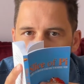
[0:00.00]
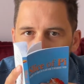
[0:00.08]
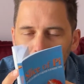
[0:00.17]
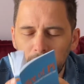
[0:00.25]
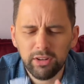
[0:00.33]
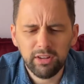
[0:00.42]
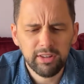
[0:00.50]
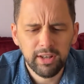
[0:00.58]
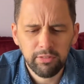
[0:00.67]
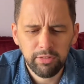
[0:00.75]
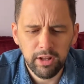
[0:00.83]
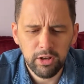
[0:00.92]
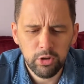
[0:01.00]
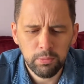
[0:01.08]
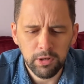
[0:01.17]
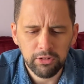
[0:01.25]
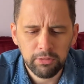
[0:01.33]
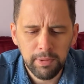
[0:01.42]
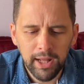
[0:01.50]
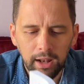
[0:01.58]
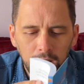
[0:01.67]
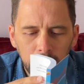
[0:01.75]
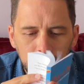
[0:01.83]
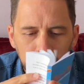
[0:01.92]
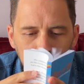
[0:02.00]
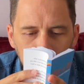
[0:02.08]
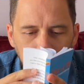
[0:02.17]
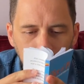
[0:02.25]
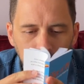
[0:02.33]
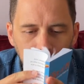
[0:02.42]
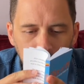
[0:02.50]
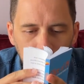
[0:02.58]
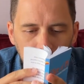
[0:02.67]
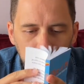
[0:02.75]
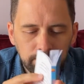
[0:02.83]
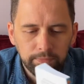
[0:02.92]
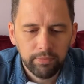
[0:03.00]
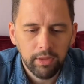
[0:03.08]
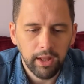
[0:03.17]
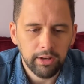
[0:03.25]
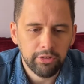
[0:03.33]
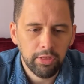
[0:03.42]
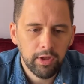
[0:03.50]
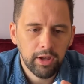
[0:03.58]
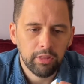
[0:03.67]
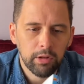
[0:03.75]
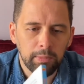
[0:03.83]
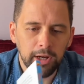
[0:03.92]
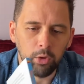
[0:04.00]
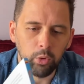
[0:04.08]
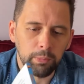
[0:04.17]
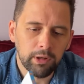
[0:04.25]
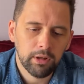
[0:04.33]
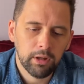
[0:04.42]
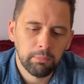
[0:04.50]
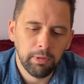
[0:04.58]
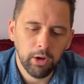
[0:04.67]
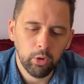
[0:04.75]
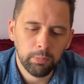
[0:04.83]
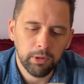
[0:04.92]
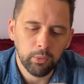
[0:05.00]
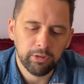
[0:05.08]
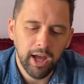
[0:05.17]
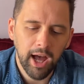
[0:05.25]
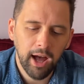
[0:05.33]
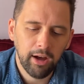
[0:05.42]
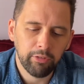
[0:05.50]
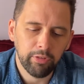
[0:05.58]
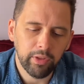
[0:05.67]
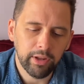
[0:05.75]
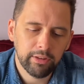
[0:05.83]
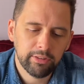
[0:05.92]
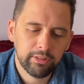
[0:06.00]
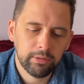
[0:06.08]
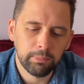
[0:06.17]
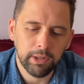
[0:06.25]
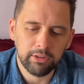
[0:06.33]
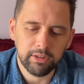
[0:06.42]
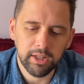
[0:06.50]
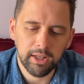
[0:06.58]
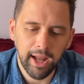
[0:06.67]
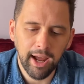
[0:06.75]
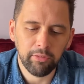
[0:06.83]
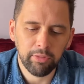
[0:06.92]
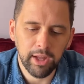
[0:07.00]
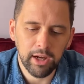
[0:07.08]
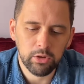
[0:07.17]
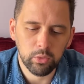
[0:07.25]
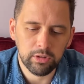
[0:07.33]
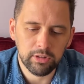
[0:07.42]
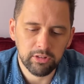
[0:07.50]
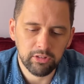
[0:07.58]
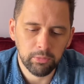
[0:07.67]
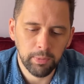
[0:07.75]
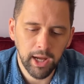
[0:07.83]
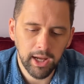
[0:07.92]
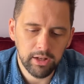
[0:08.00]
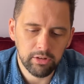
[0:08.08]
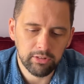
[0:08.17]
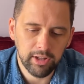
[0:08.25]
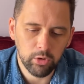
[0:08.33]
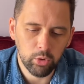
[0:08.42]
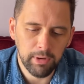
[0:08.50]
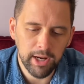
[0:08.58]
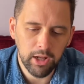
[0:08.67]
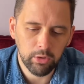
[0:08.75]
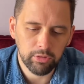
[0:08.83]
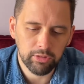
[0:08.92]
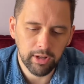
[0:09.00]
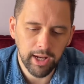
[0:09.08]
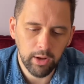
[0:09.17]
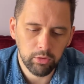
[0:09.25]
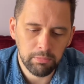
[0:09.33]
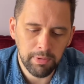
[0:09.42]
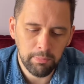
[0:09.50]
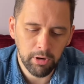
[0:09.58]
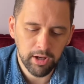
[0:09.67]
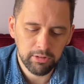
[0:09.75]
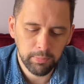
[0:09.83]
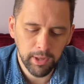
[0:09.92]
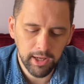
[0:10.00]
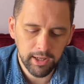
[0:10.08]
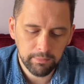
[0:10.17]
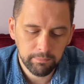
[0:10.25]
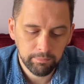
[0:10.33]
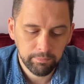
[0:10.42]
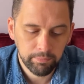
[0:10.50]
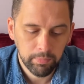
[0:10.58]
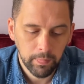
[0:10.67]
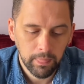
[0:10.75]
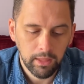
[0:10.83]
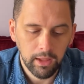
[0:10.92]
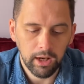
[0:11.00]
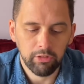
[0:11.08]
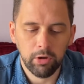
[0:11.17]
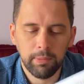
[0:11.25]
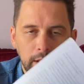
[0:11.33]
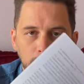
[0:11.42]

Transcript: oh, it doesn't have that new book smell. And it's thicker than my old book. My old book was half this because it didn't have the actual digits of pi. It just had all my notes on how to memorise pi. And I've got my little